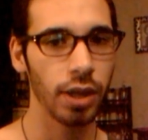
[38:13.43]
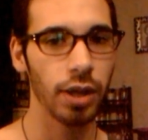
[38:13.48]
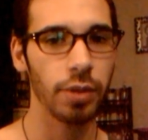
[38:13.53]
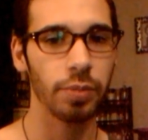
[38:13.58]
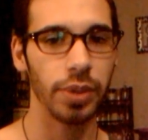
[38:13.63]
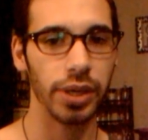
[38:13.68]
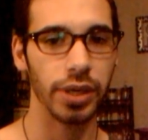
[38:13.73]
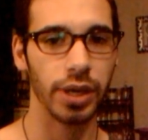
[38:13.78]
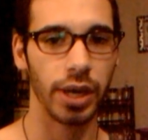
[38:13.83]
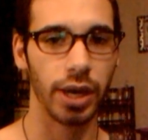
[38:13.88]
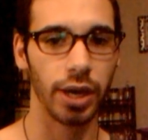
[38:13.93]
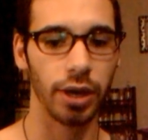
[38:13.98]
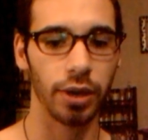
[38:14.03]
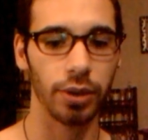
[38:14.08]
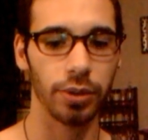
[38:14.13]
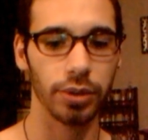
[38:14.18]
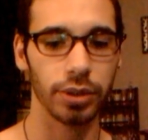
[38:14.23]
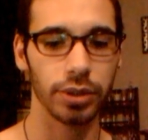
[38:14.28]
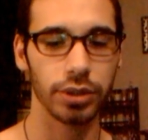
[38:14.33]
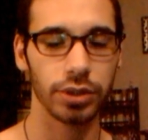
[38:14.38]
But
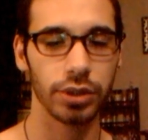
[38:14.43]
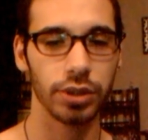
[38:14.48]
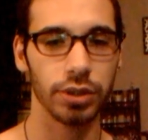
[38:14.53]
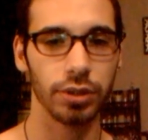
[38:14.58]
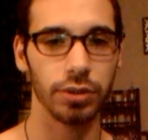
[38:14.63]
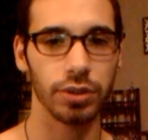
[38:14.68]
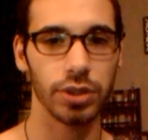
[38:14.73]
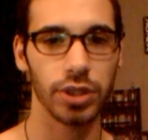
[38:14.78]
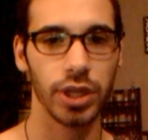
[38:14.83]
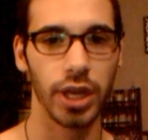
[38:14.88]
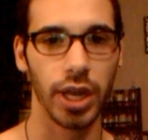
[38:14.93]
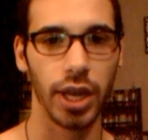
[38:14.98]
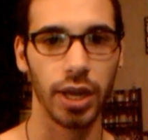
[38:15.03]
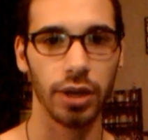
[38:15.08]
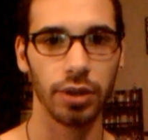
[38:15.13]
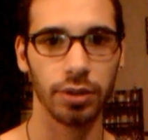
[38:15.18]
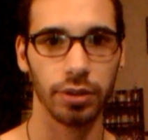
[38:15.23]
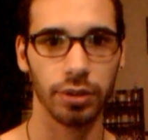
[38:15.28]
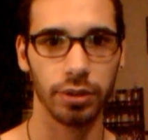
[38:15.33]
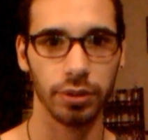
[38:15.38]
now to
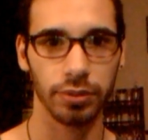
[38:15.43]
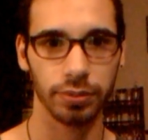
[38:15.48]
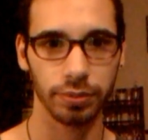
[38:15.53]
channel,